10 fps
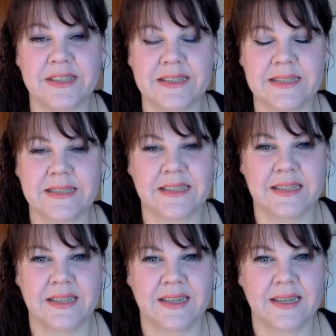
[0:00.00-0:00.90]
it
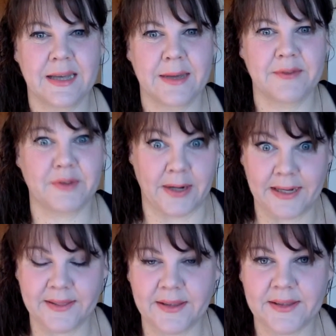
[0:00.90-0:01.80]
for
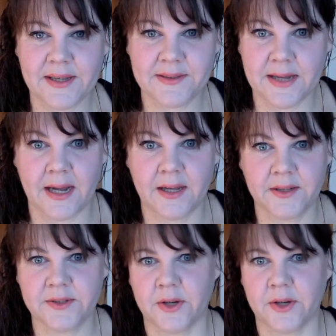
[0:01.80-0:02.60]
anything these days.